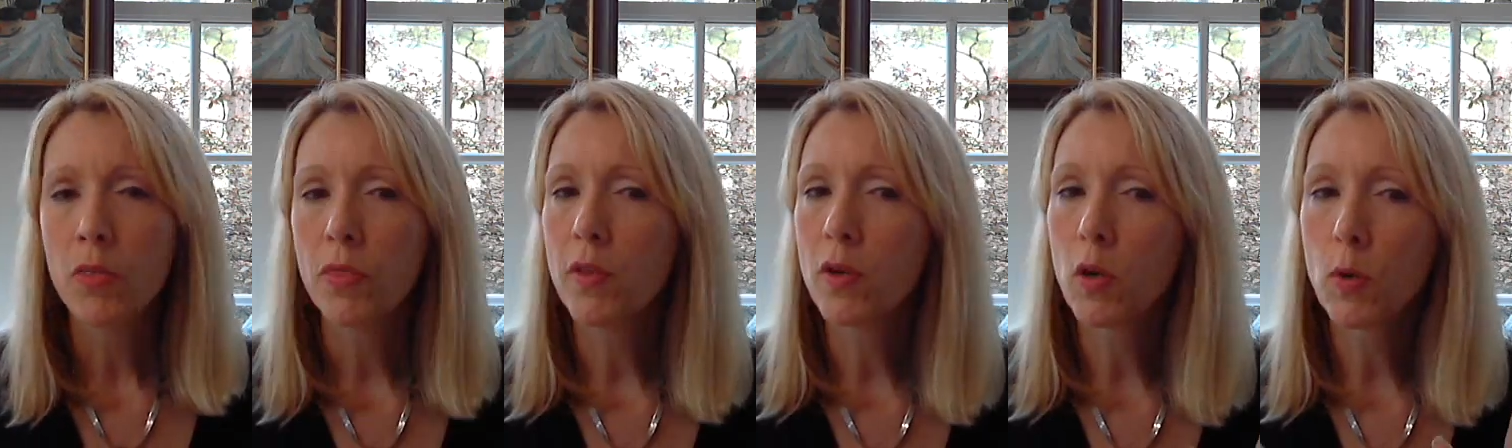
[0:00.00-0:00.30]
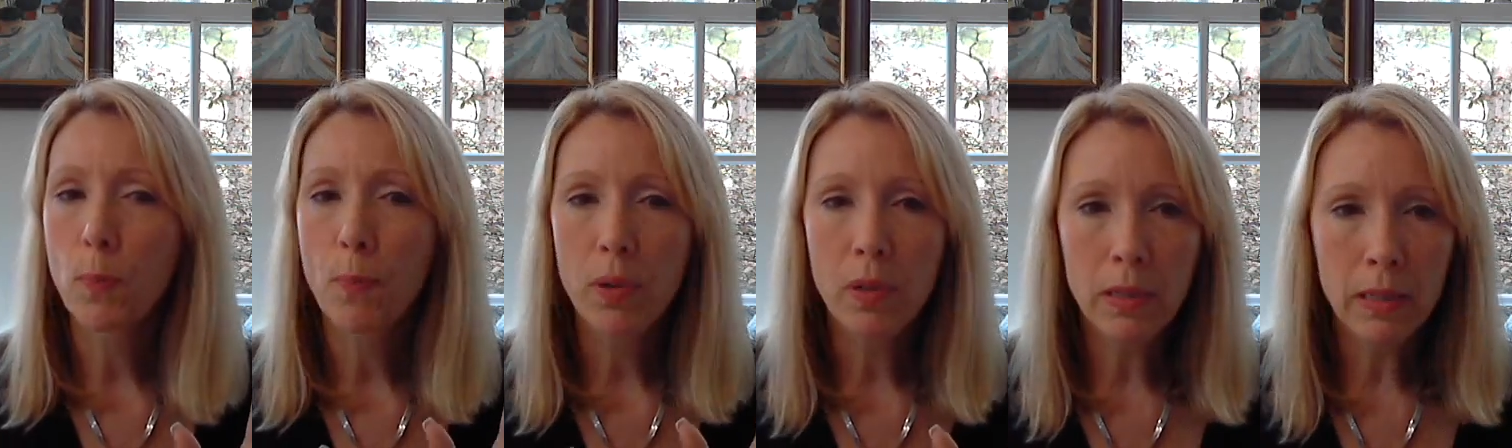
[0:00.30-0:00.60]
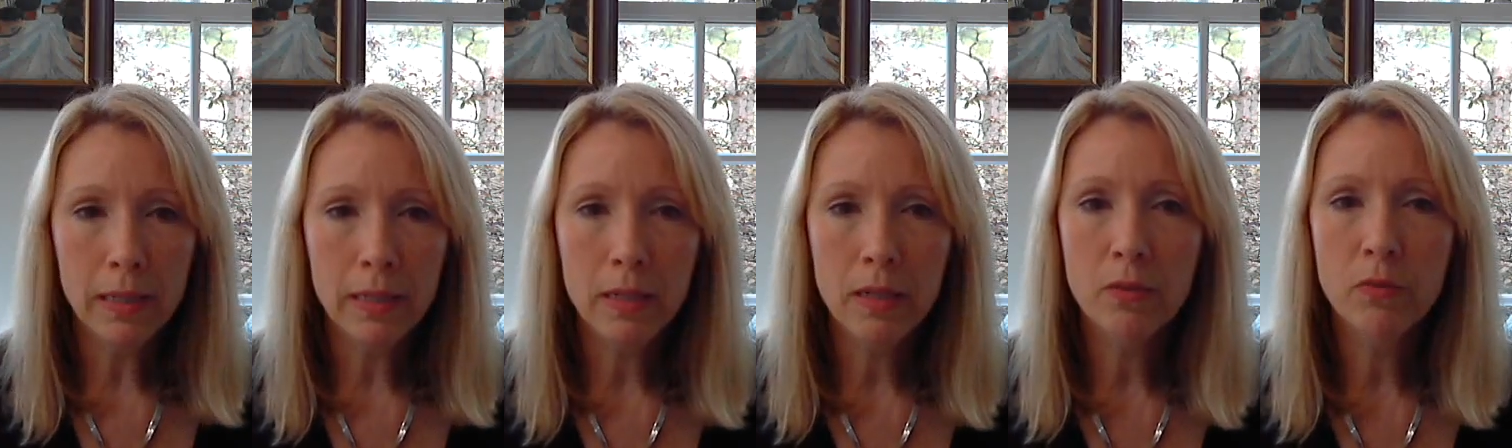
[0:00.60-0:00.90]
there are
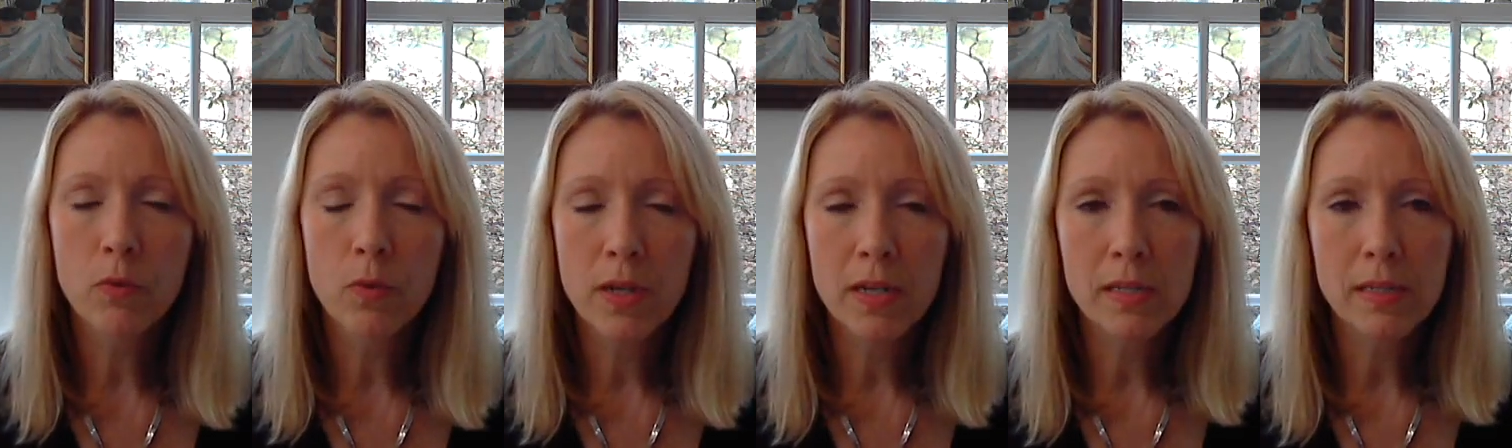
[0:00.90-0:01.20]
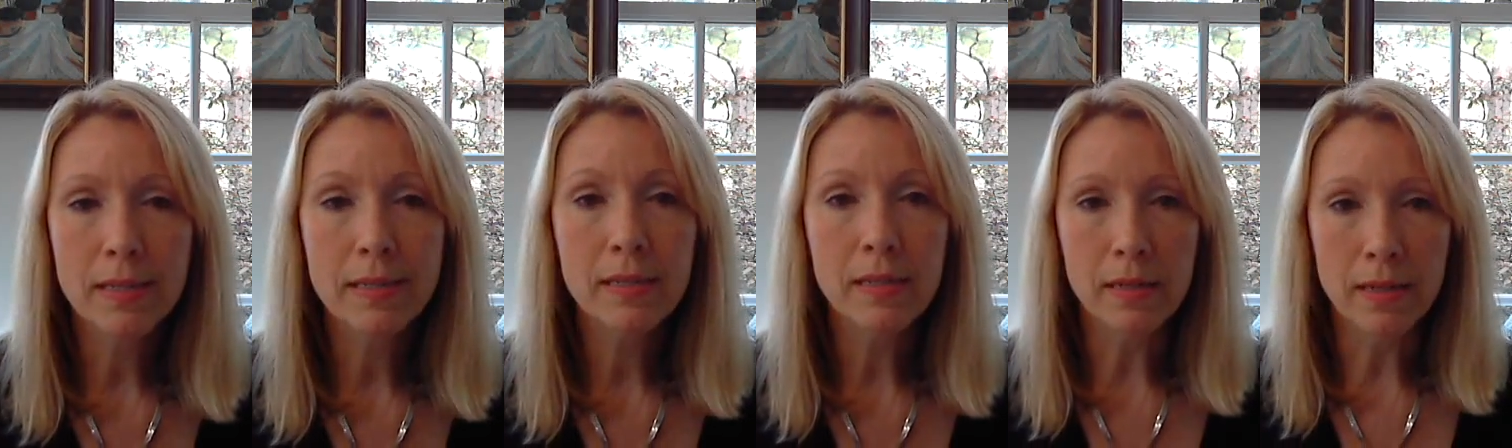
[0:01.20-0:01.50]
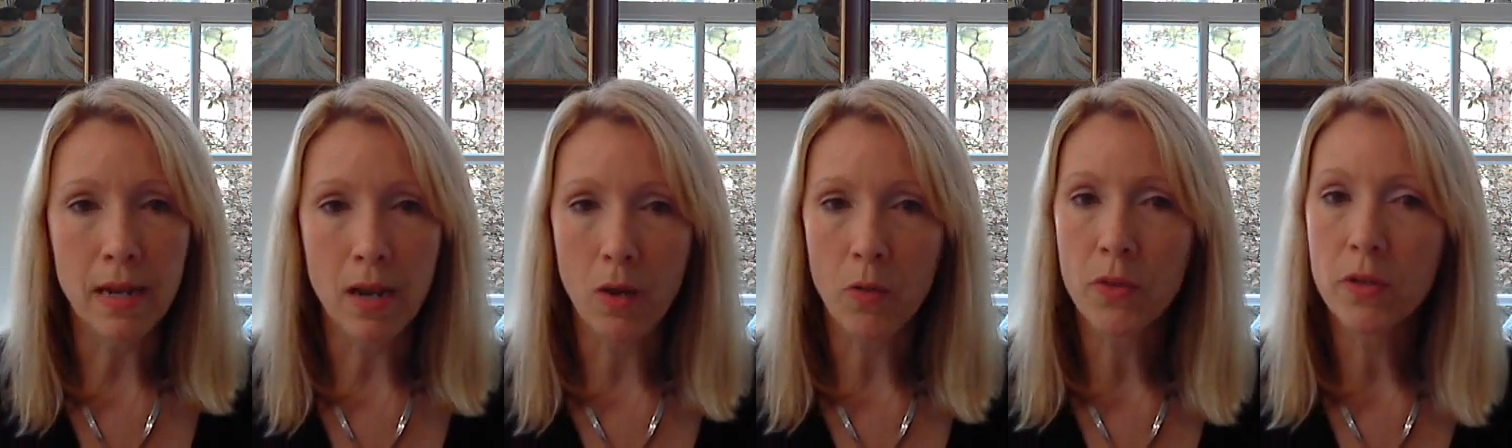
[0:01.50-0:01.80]
plenty of reasons
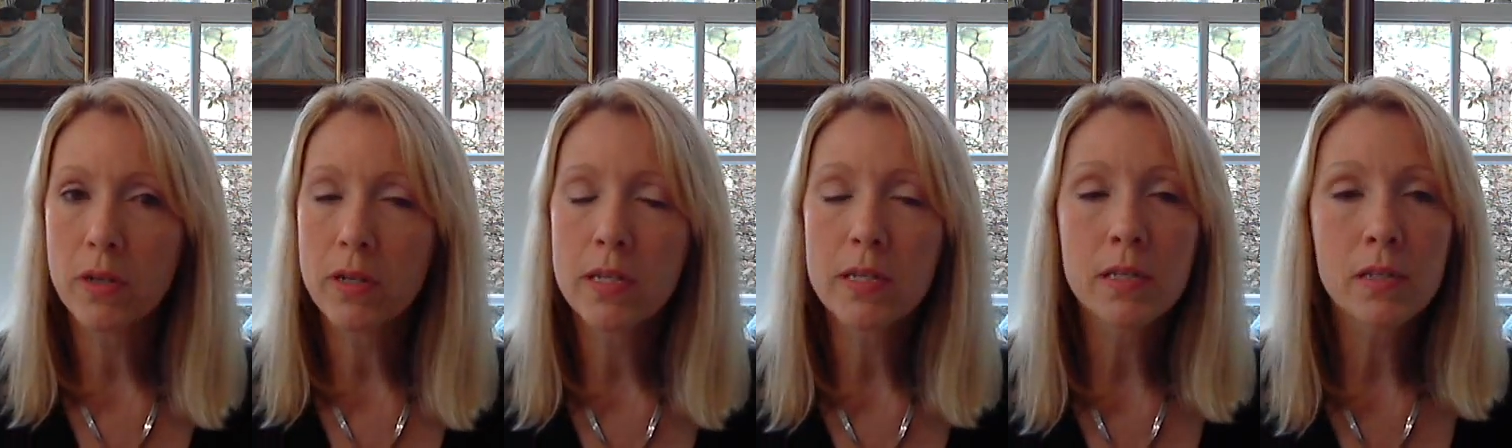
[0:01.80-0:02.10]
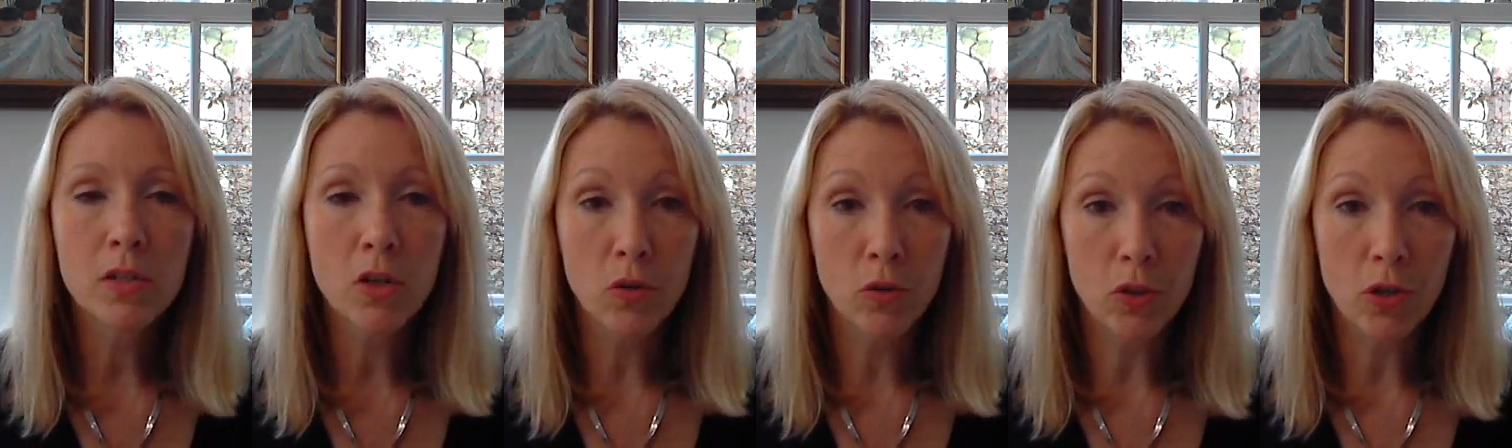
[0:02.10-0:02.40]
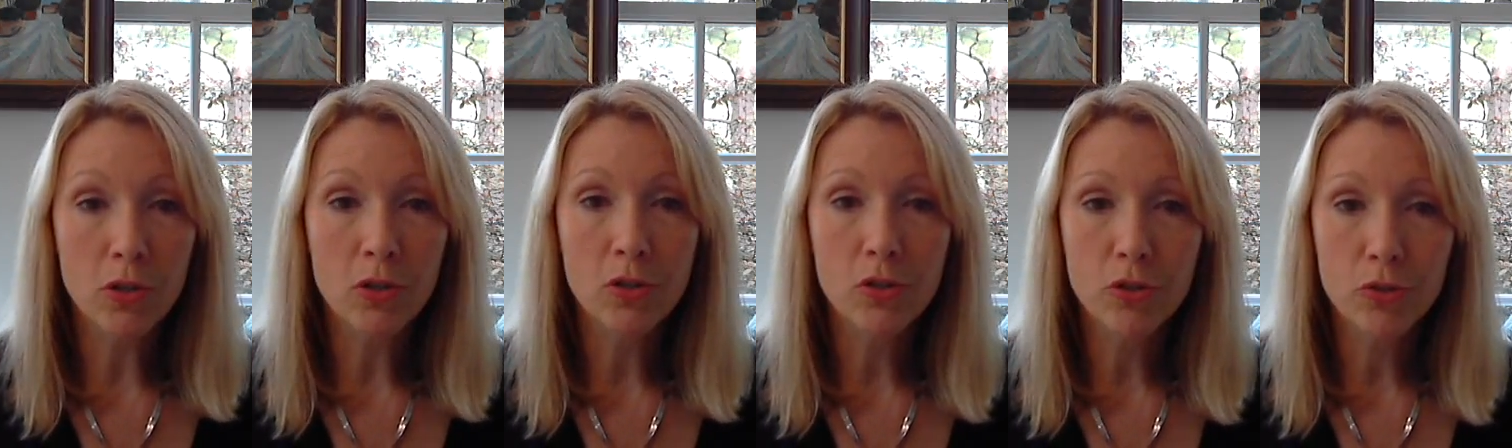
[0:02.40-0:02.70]
now that it is no
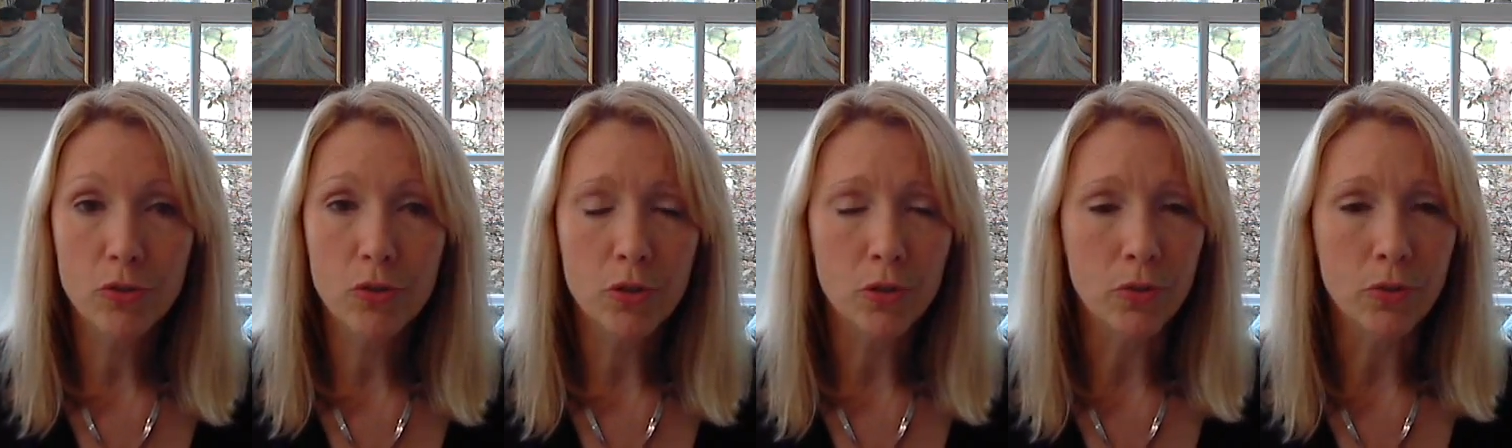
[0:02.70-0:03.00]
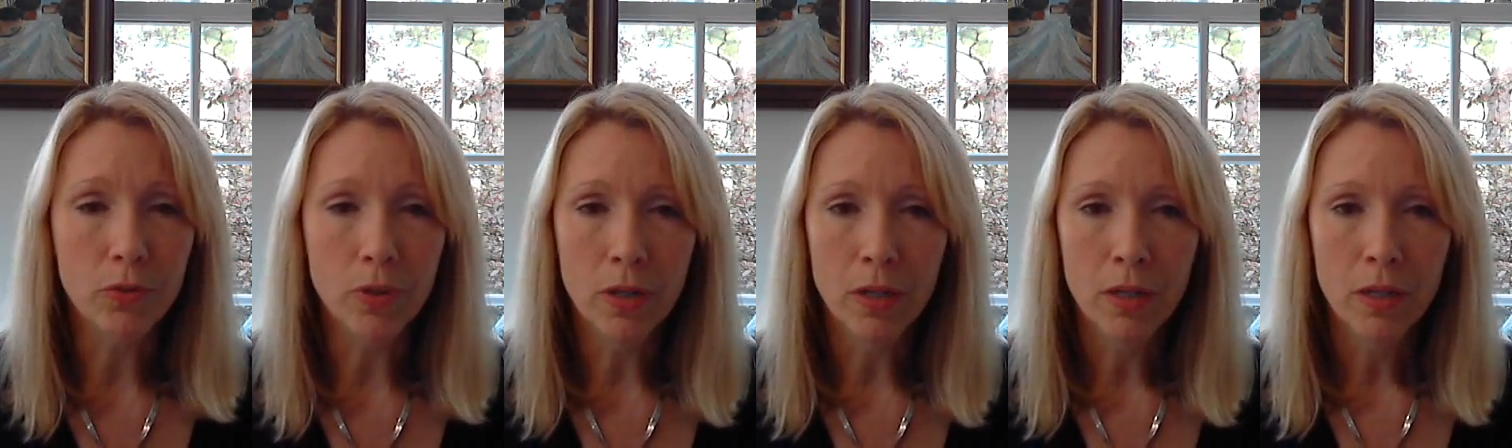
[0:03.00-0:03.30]
longer true.